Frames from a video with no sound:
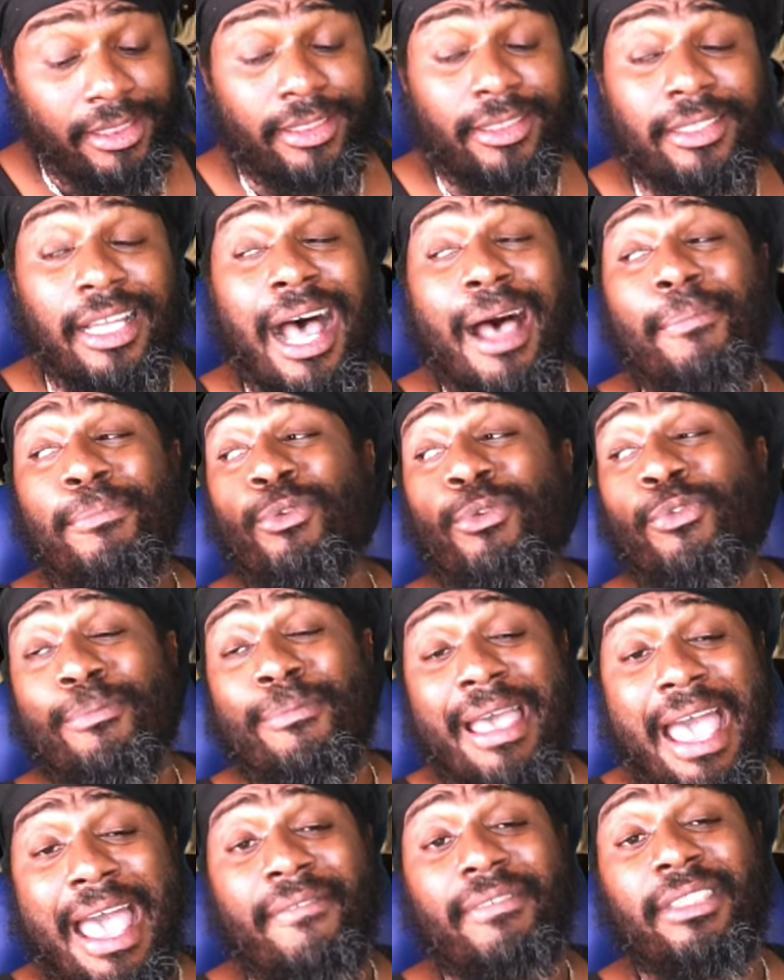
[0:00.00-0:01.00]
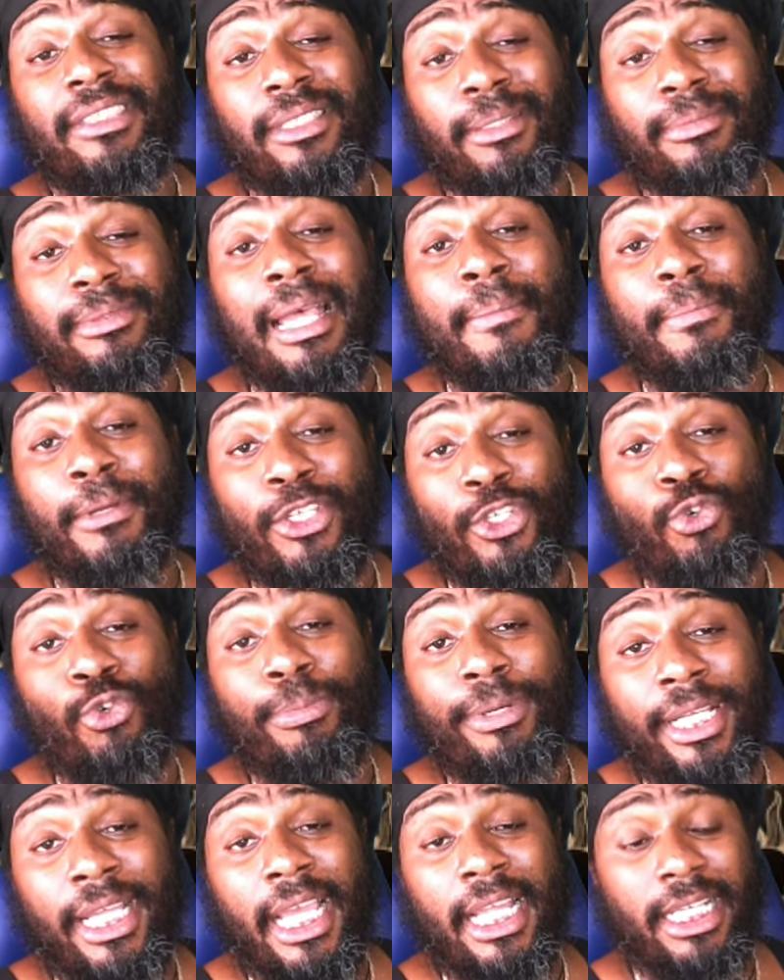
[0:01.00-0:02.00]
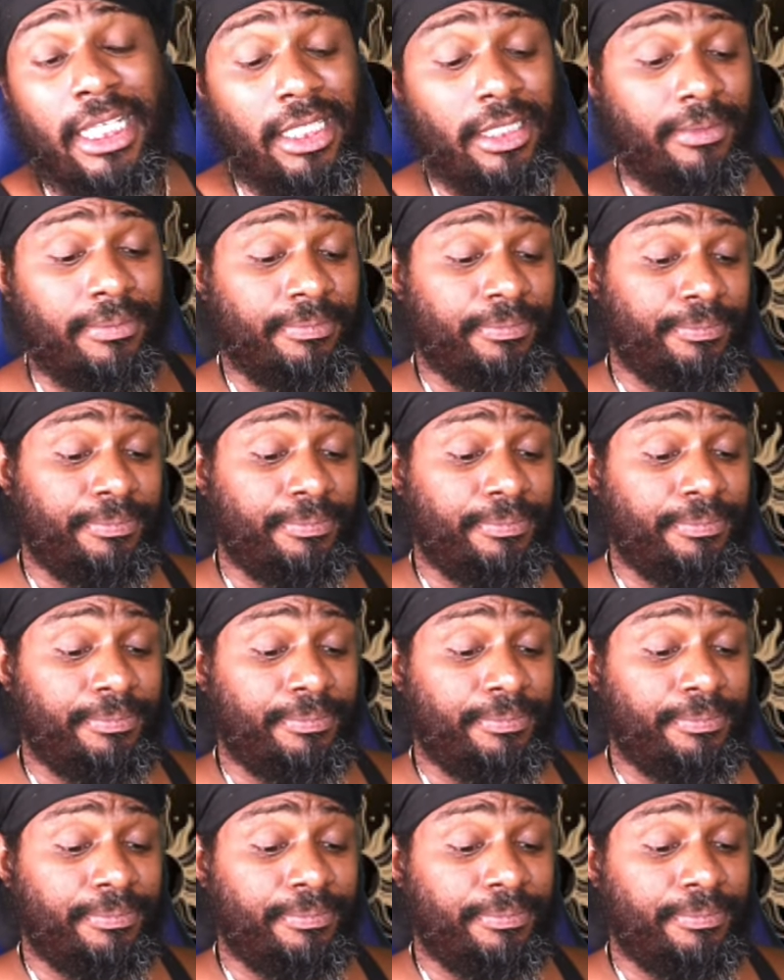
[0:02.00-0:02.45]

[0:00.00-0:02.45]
to stop you from having some type of new beginning.